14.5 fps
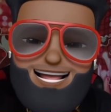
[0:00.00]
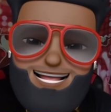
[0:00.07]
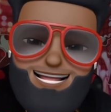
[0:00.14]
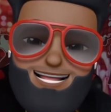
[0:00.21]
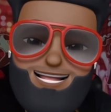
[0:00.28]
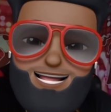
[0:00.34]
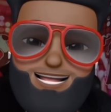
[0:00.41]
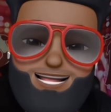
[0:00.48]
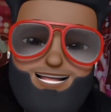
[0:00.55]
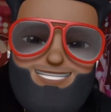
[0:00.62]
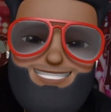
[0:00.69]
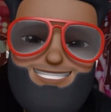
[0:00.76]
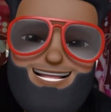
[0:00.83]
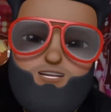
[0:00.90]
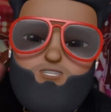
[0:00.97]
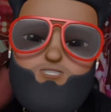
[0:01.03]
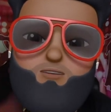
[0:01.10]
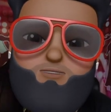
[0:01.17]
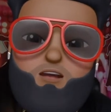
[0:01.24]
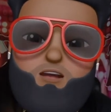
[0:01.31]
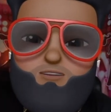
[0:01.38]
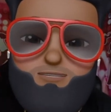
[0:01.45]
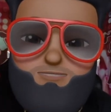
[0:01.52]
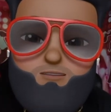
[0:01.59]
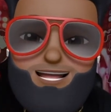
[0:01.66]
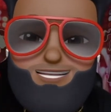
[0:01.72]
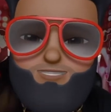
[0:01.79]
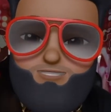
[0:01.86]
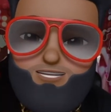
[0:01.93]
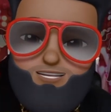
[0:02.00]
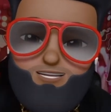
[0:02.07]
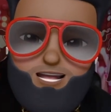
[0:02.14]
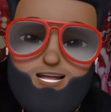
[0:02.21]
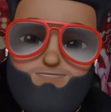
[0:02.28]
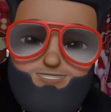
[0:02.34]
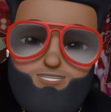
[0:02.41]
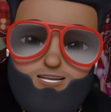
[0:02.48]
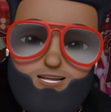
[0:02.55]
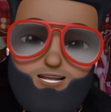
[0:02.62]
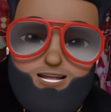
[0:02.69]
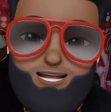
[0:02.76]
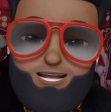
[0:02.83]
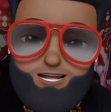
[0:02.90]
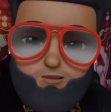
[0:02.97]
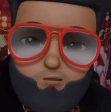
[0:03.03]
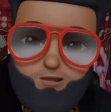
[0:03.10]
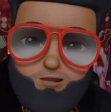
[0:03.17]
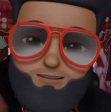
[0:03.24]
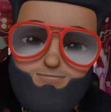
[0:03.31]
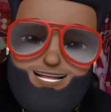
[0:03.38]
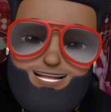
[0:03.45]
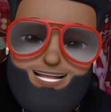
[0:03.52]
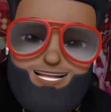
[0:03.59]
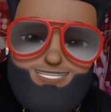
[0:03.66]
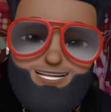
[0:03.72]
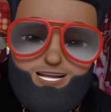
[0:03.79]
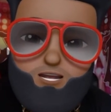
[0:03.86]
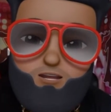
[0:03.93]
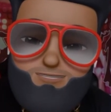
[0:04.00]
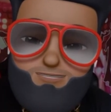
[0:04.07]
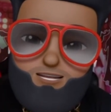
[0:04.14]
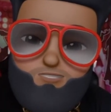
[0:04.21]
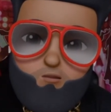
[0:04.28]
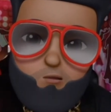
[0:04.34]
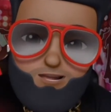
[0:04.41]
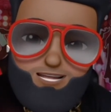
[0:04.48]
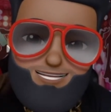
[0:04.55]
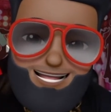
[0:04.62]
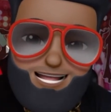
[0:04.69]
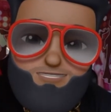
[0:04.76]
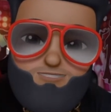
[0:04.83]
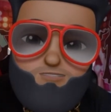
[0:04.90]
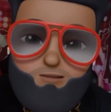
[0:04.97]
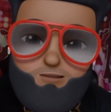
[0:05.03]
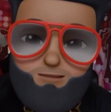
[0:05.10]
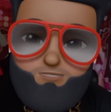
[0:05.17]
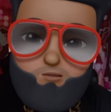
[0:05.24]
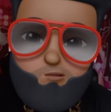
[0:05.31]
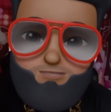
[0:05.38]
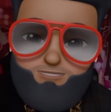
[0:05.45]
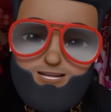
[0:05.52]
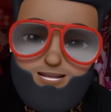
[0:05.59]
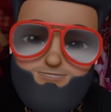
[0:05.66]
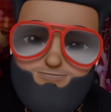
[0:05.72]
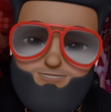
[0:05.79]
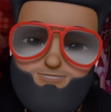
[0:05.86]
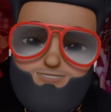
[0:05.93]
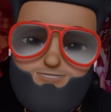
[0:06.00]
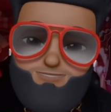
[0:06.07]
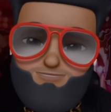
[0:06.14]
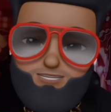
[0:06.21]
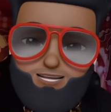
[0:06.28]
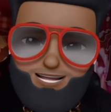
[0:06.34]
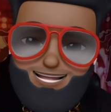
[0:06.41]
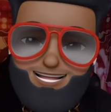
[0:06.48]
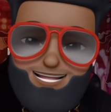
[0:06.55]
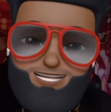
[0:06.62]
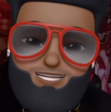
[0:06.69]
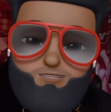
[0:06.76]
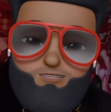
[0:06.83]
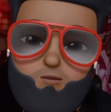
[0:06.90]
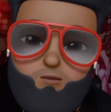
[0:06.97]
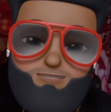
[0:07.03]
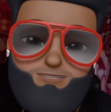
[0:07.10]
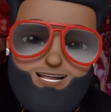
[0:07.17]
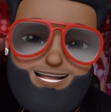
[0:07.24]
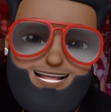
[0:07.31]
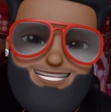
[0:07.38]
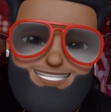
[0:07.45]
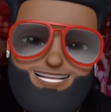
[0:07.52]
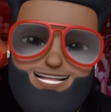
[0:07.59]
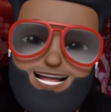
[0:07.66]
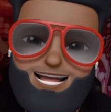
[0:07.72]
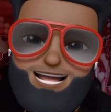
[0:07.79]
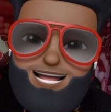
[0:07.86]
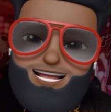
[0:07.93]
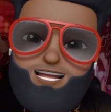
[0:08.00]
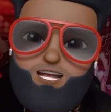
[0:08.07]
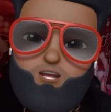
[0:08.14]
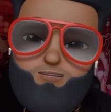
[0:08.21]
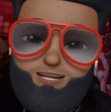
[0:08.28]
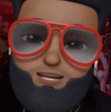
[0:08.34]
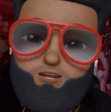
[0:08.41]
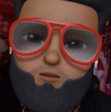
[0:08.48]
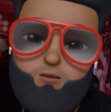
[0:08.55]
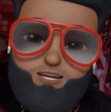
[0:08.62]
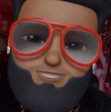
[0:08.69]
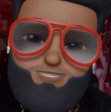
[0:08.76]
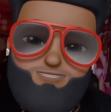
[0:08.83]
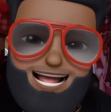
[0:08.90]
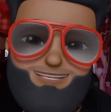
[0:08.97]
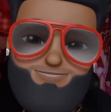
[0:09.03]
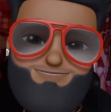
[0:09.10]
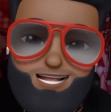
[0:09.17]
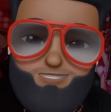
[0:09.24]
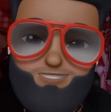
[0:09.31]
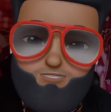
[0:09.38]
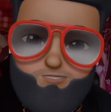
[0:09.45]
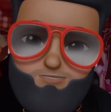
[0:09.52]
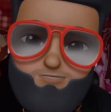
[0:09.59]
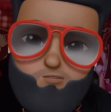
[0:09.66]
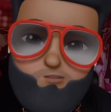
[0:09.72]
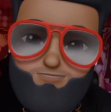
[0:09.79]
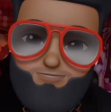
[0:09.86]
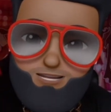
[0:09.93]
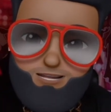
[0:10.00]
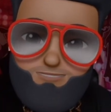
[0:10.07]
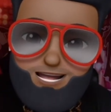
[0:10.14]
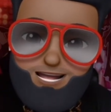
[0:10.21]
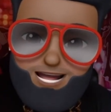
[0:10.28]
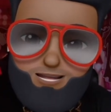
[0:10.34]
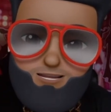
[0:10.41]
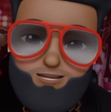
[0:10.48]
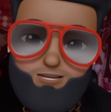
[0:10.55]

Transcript: he he said two different prices on the same shit. One minute he said he spent twenty thousand on a blueprint, and then one minute he said he spent twenty five thousand on the blueprint. Right?